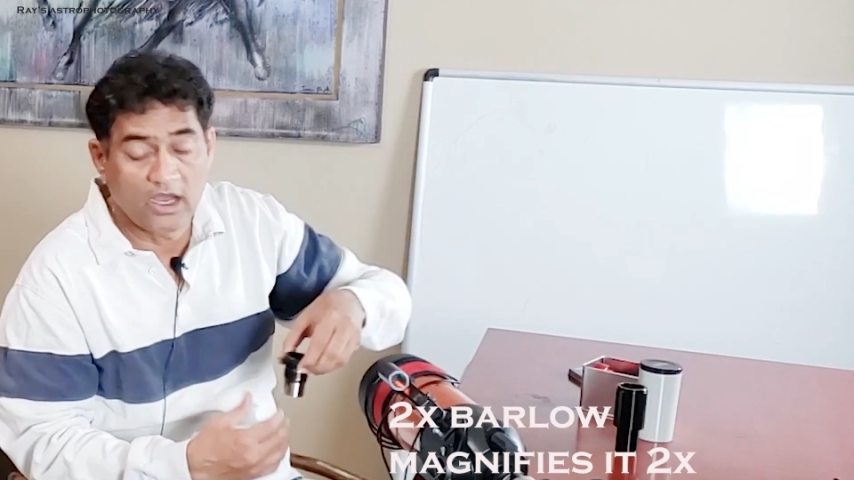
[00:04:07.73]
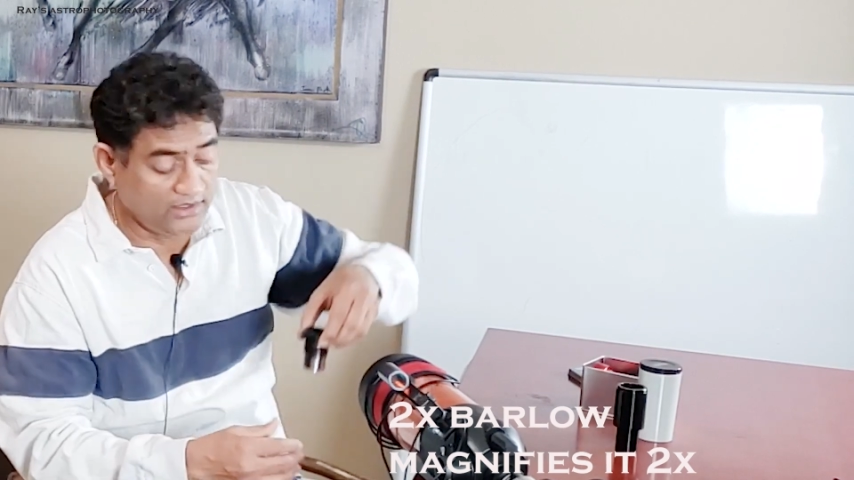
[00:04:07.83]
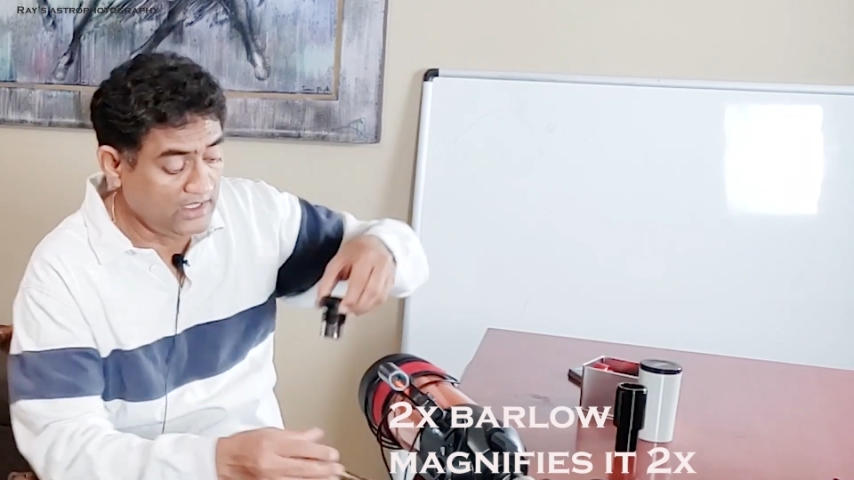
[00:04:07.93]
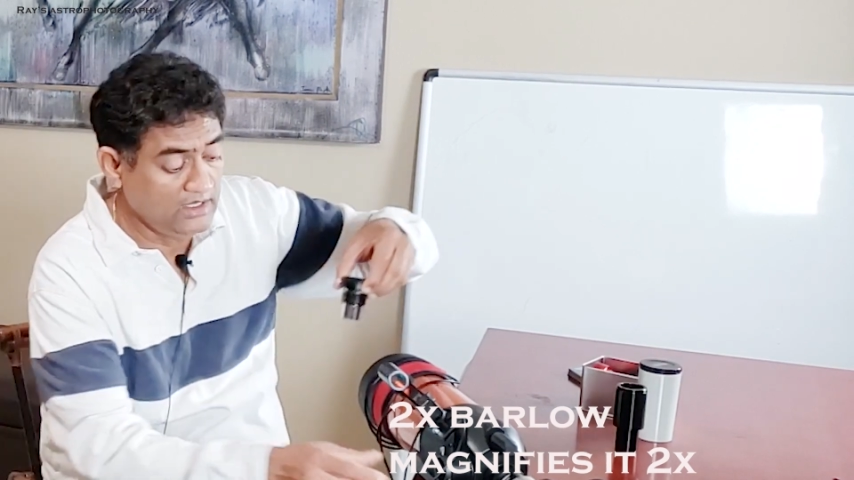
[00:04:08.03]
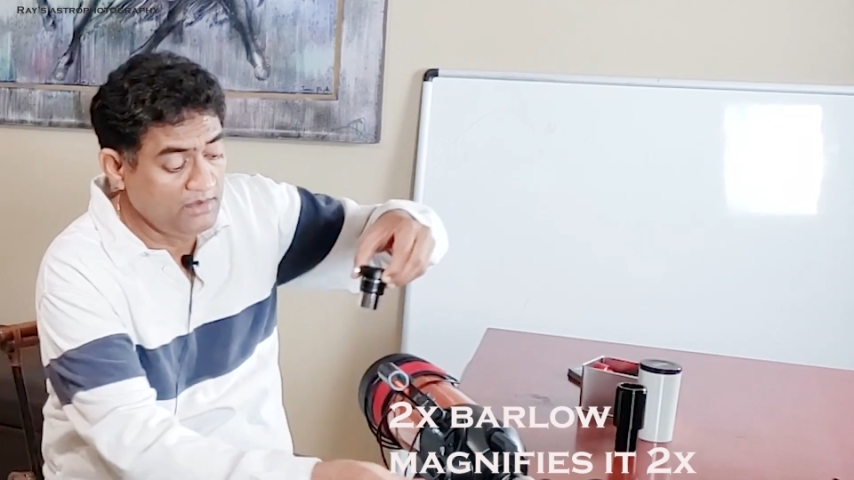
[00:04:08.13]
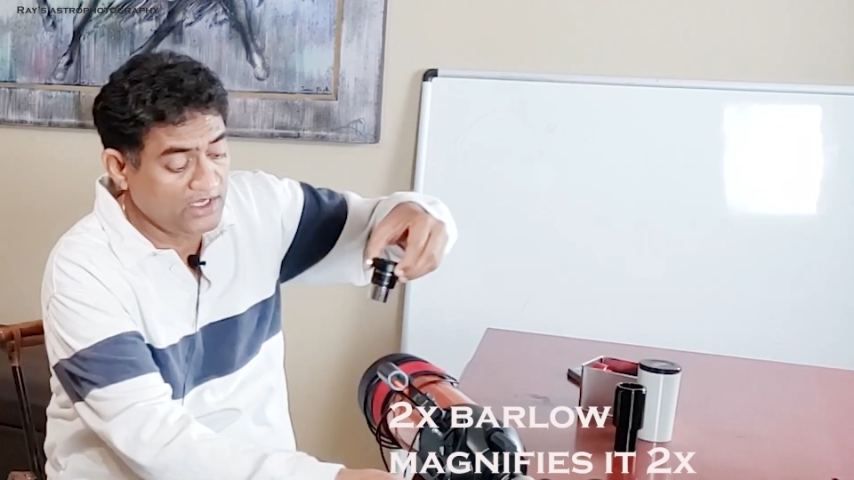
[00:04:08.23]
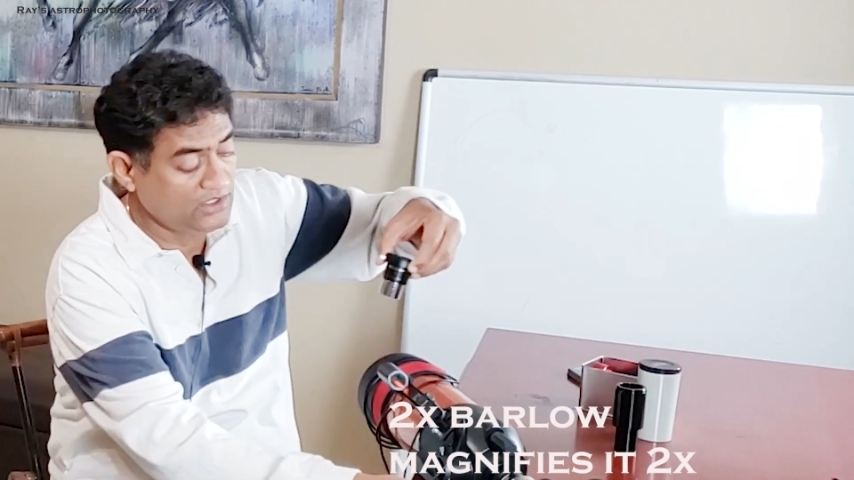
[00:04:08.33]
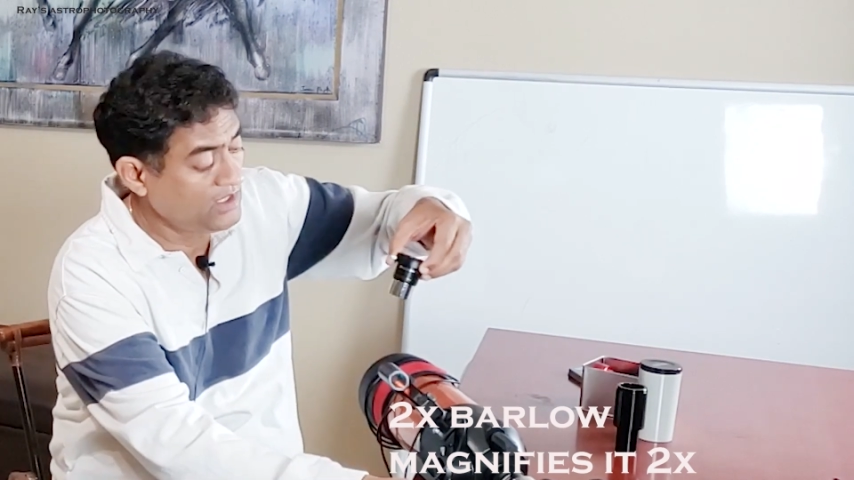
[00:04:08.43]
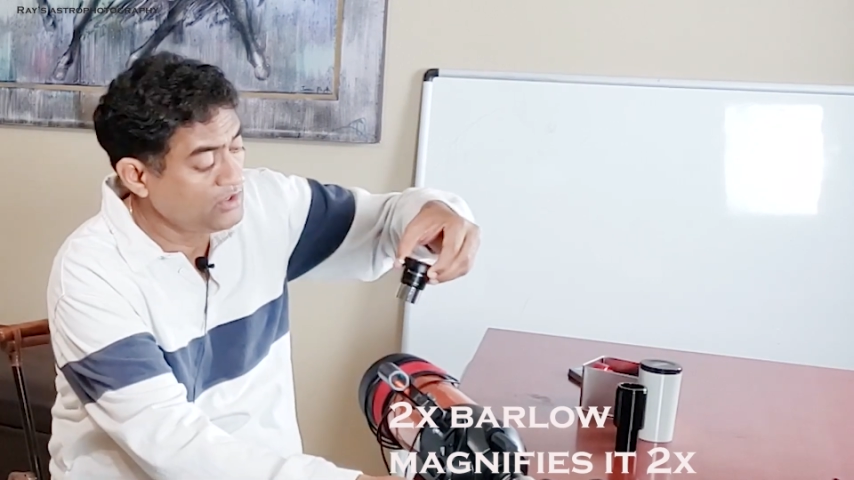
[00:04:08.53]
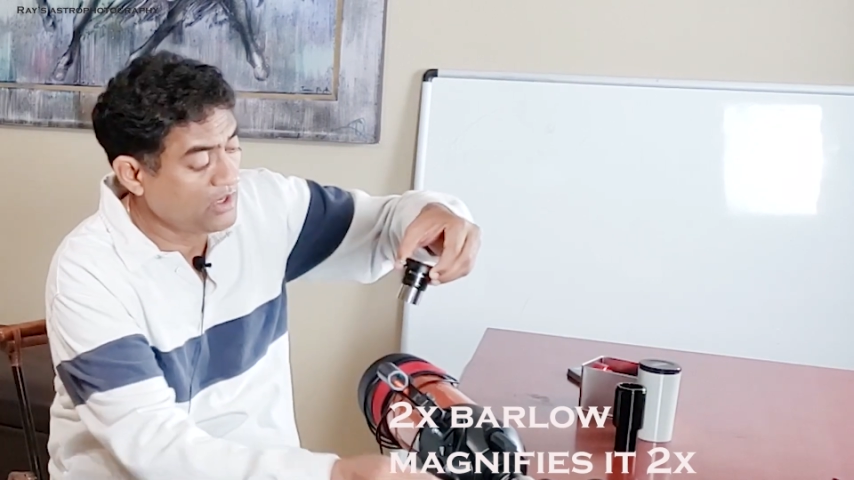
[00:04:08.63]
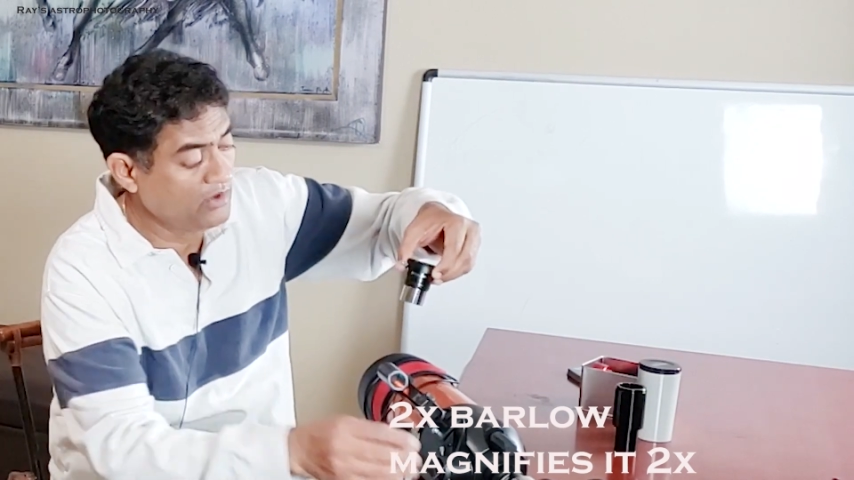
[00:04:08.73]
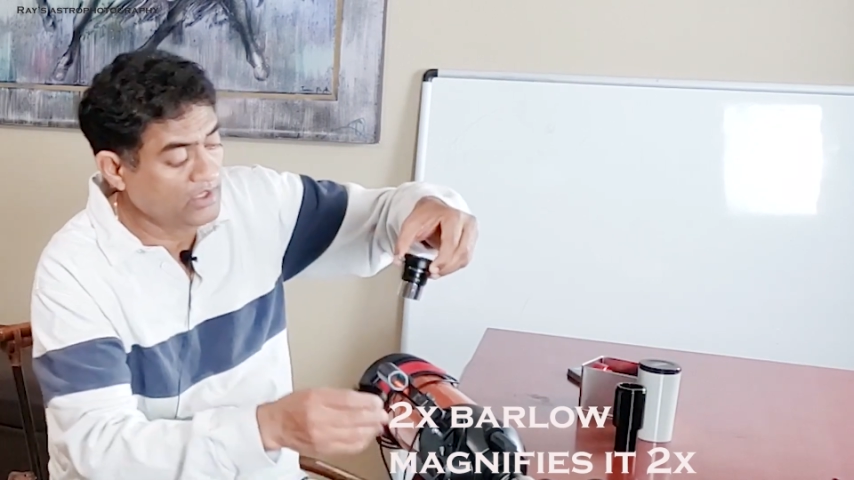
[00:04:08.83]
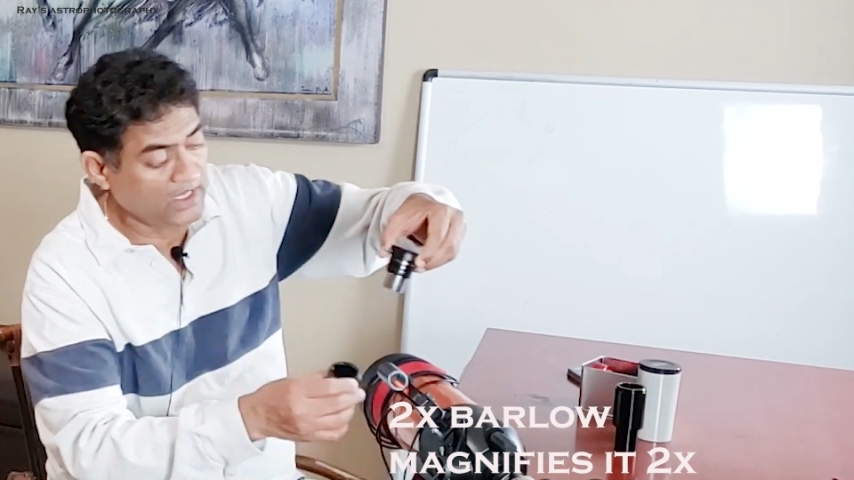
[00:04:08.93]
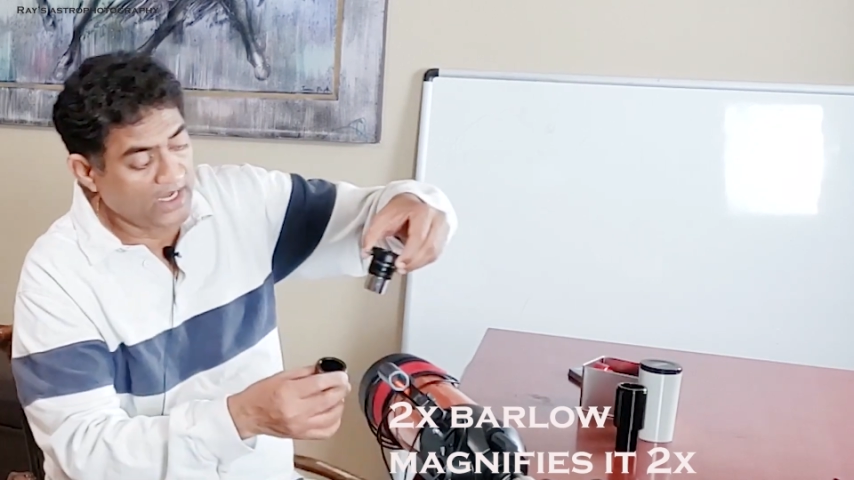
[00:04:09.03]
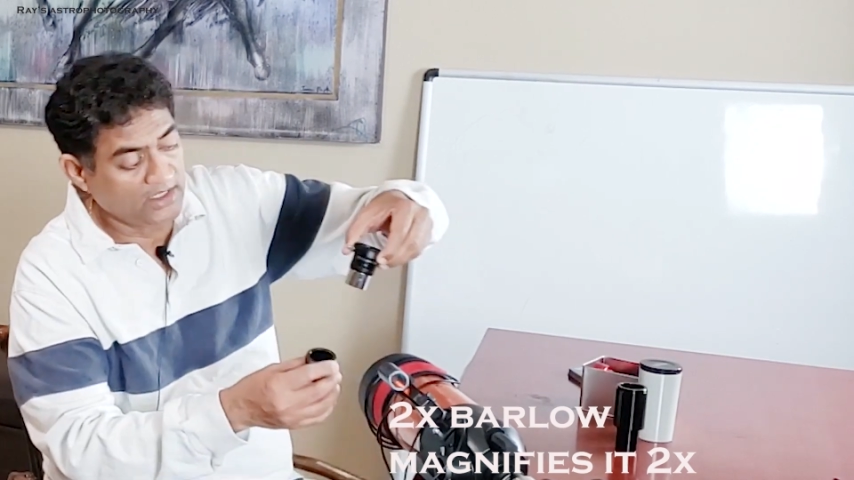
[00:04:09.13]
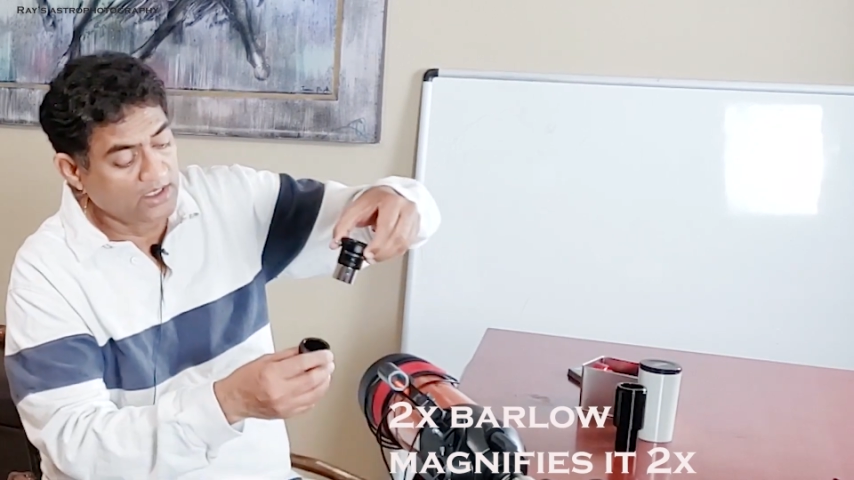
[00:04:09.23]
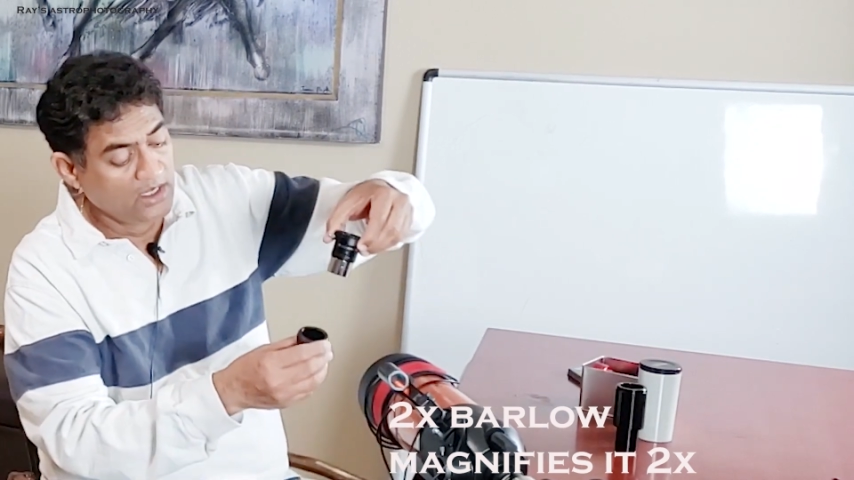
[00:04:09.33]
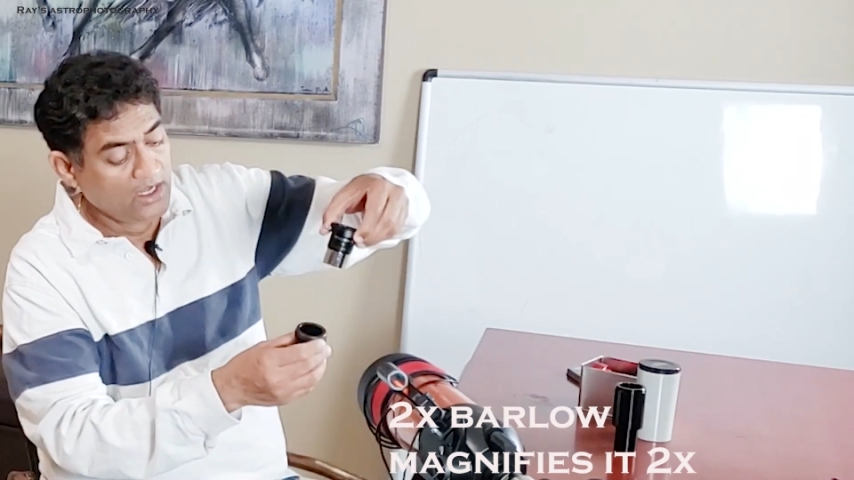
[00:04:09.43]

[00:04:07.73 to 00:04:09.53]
the image that you are looking at.